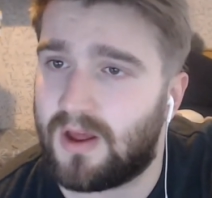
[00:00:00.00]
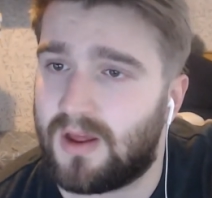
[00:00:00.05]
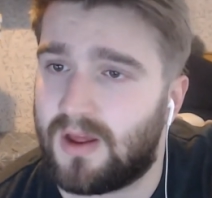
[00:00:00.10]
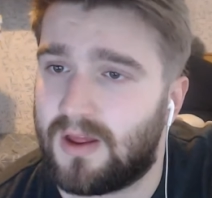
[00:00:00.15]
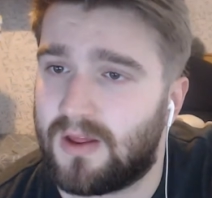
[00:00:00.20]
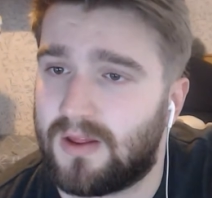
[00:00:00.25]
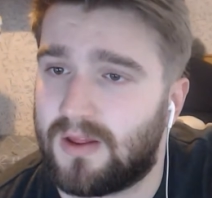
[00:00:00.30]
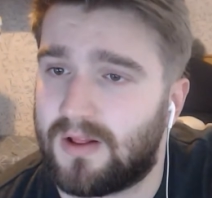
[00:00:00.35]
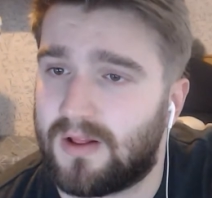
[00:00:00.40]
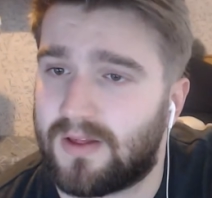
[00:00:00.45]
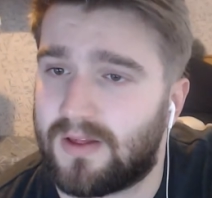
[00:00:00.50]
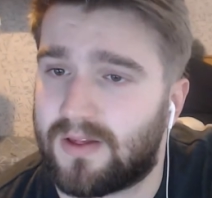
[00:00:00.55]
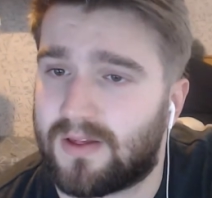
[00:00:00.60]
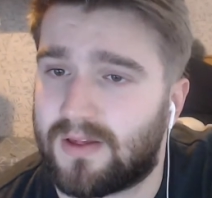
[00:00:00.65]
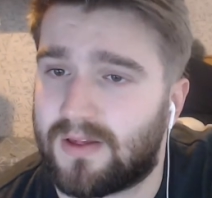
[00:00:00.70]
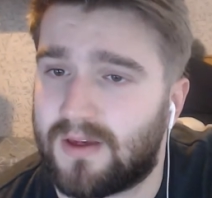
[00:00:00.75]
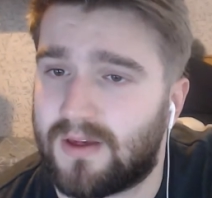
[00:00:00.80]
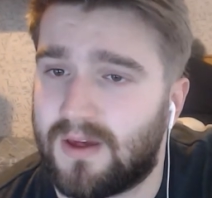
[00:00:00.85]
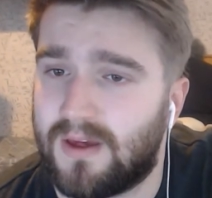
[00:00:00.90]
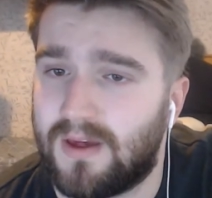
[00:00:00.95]
Let's
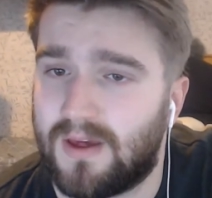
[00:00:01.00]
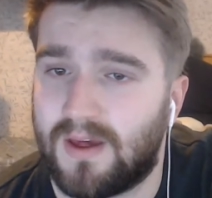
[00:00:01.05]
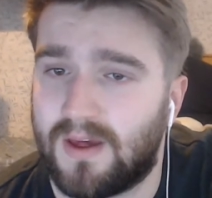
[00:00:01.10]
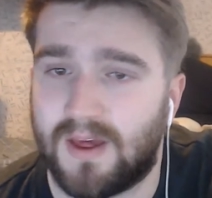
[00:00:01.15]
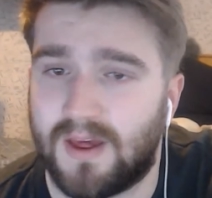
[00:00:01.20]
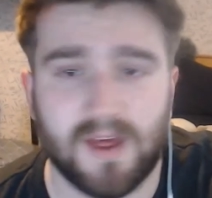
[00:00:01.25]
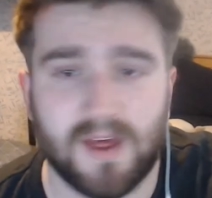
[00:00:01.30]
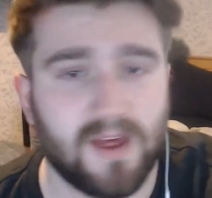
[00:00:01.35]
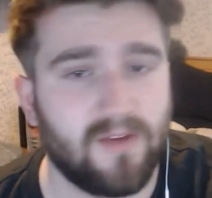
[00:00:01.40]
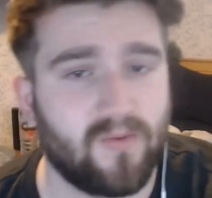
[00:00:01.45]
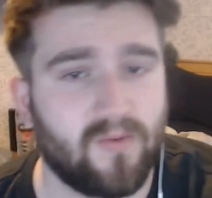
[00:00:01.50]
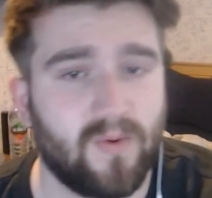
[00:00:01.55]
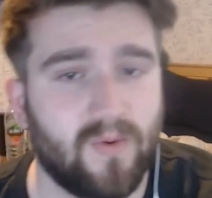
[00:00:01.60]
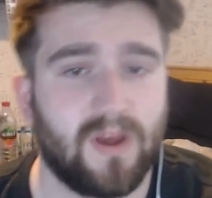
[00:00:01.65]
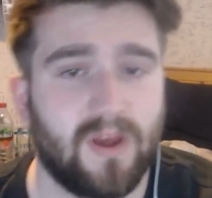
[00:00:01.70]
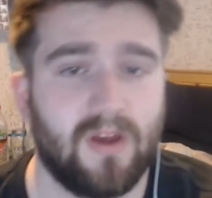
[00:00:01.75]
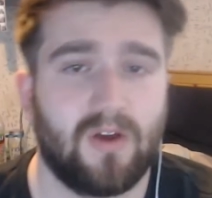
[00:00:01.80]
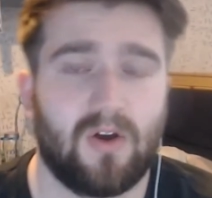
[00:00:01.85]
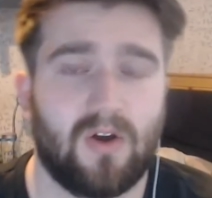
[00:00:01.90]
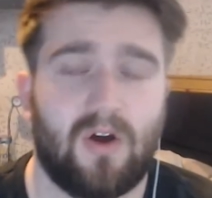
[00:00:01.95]
see if we can
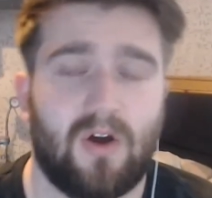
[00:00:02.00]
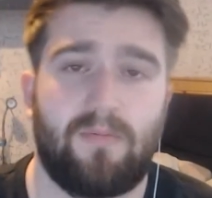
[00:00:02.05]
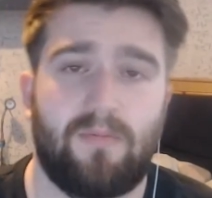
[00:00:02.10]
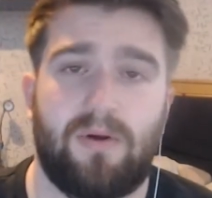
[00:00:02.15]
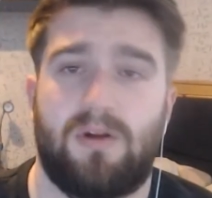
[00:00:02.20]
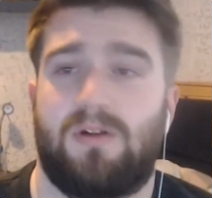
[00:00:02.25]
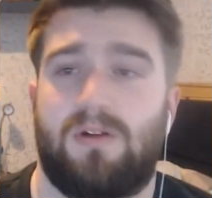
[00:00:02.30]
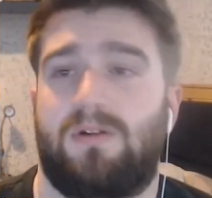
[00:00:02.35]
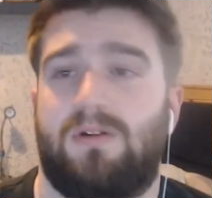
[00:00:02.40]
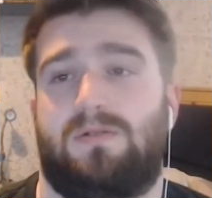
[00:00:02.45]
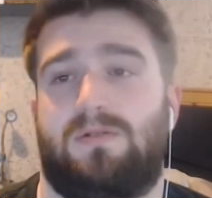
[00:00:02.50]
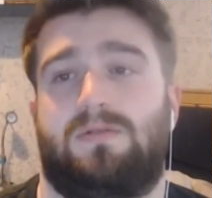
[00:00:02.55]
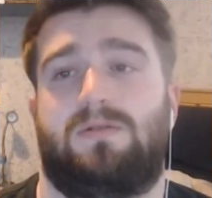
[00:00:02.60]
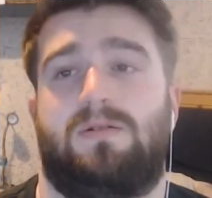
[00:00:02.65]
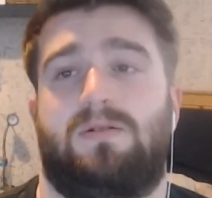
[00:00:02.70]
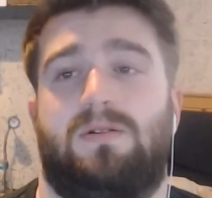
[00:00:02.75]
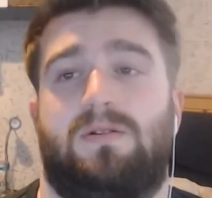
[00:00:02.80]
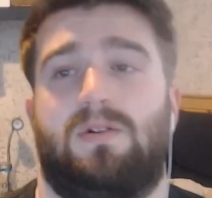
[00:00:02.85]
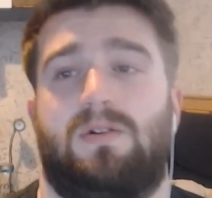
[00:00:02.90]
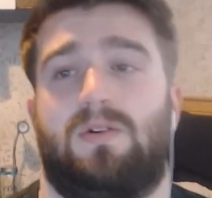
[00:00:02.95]
cop,
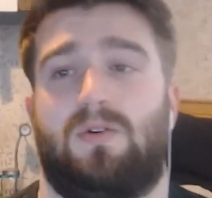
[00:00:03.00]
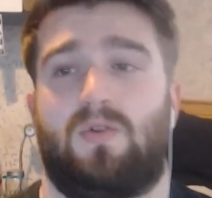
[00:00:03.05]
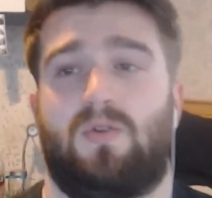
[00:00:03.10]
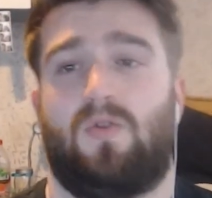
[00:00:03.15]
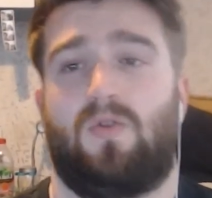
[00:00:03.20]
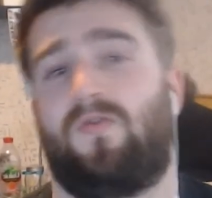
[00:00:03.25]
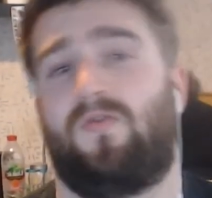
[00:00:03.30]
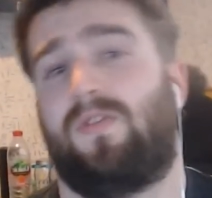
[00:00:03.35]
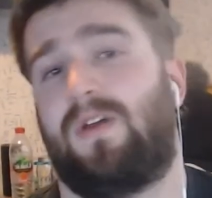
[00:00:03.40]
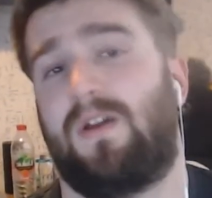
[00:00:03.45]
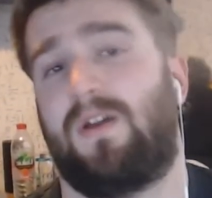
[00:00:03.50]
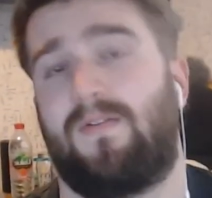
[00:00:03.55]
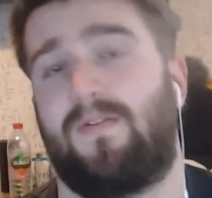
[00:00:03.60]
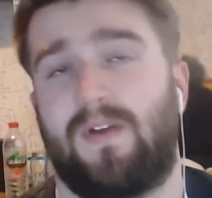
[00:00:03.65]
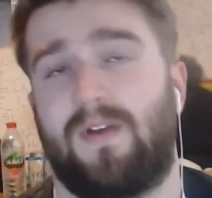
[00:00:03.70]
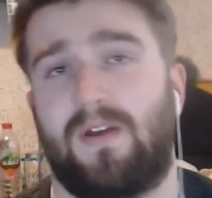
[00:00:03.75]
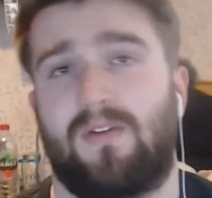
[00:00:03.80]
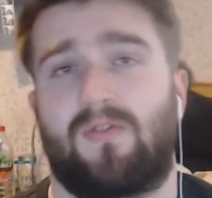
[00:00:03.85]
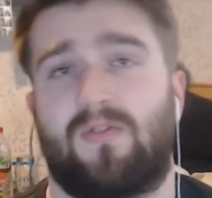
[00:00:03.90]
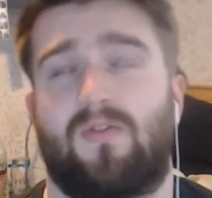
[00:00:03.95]
hopefully, fingers
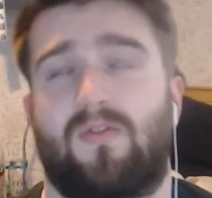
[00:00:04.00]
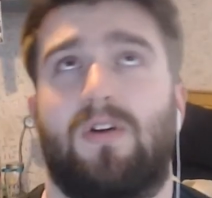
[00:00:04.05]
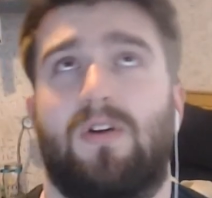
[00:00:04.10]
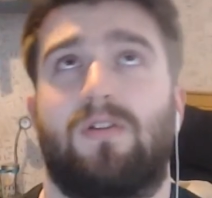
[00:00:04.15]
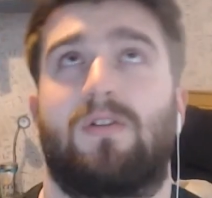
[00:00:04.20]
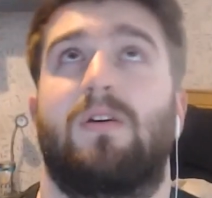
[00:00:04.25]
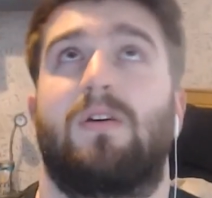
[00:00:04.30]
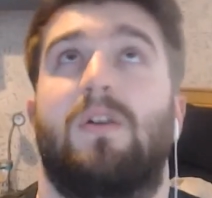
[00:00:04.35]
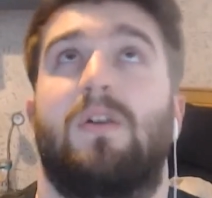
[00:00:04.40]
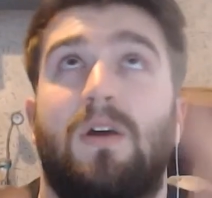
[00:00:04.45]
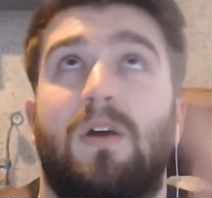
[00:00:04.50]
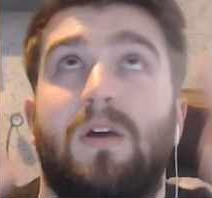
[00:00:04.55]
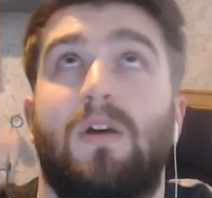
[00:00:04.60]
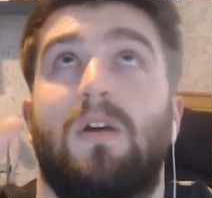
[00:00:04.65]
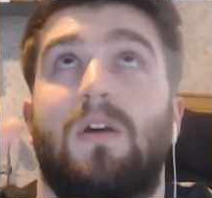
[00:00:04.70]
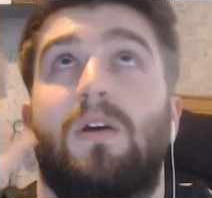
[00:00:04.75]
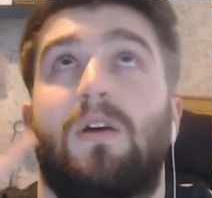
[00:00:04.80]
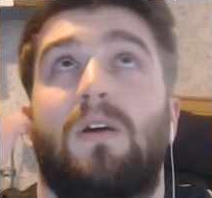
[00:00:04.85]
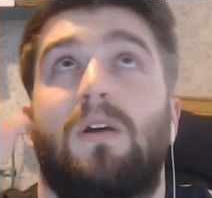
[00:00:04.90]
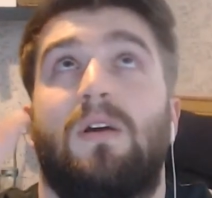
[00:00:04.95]
crossed.
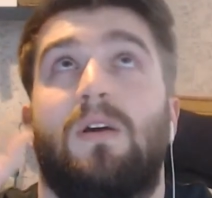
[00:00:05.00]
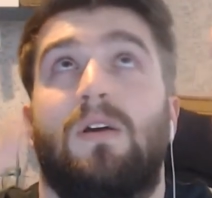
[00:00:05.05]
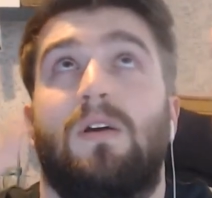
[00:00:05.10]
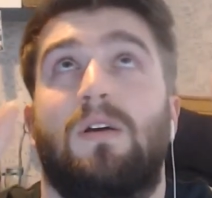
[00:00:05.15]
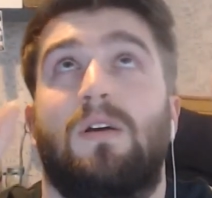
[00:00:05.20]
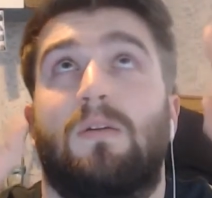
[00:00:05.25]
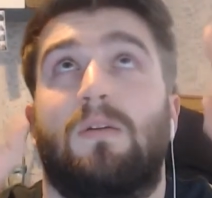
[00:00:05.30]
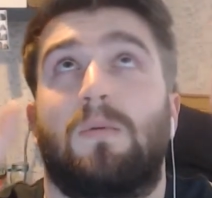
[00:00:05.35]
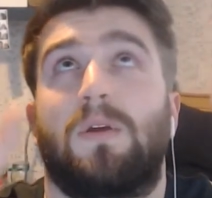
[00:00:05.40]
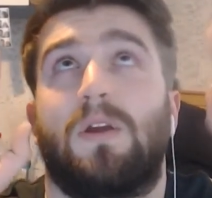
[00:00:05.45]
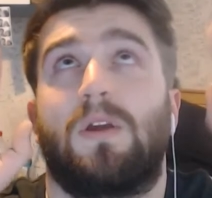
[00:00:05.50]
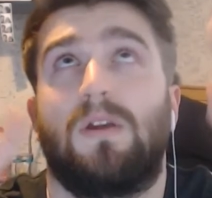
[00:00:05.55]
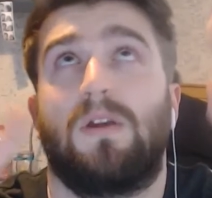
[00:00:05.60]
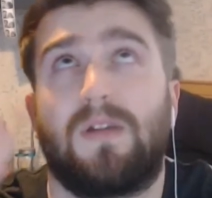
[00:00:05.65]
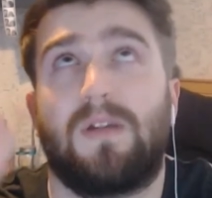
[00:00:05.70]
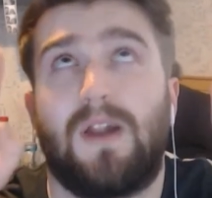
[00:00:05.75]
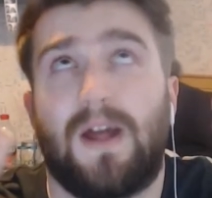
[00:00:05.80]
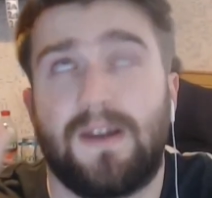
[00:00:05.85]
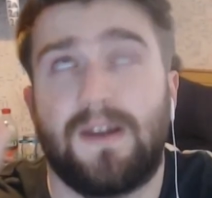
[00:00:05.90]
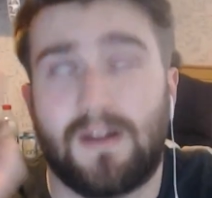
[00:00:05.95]
Coming easy,
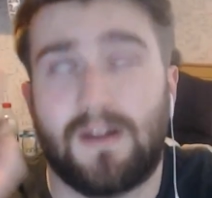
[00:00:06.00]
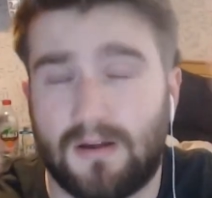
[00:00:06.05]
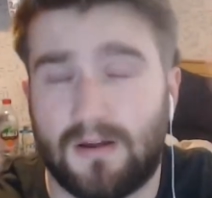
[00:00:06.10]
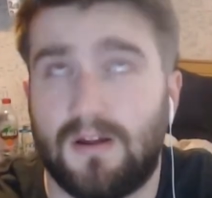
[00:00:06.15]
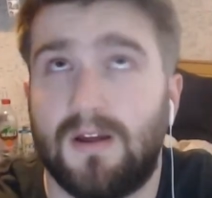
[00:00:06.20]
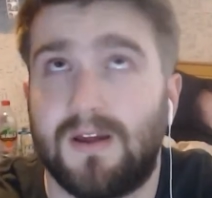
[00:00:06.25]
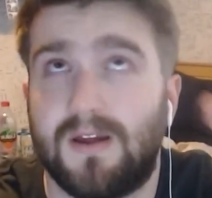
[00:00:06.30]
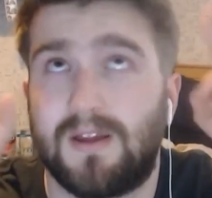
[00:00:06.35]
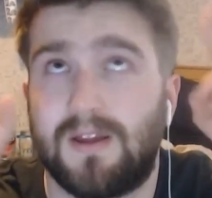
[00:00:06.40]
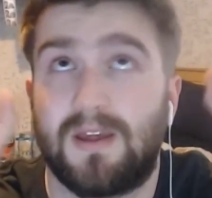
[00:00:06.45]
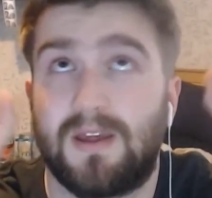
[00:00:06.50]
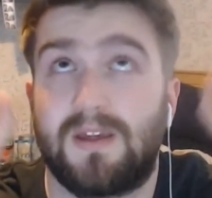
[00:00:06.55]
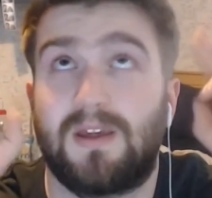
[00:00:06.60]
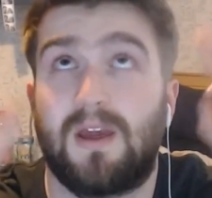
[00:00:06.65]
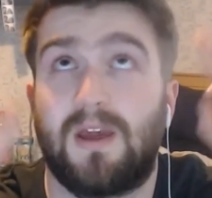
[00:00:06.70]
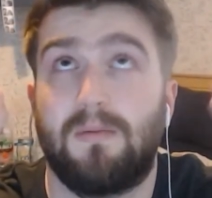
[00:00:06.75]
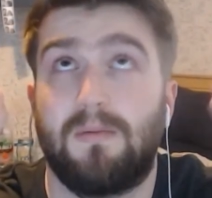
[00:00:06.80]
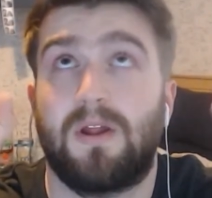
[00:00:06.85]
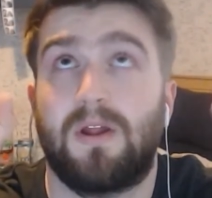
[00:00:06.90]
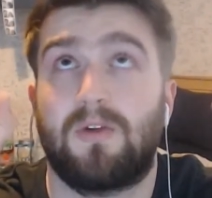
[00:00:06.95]
lad, give me
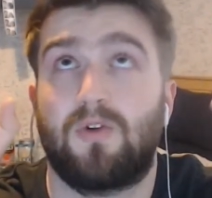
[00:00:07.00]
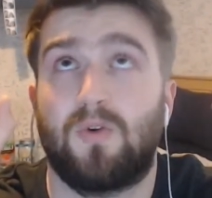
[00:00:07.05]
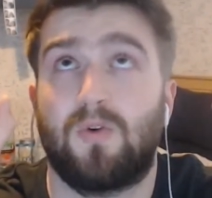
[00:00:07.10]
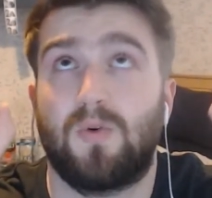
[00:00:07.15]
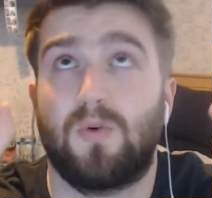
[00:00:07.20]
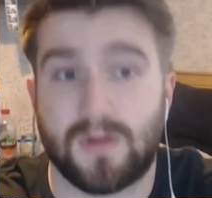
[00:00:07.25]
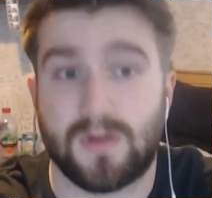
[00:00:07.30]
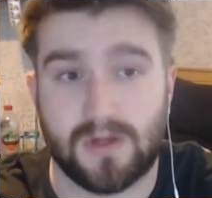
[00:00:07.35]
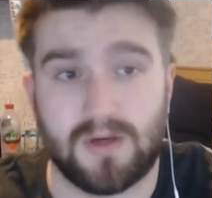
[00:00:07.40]
the shoes.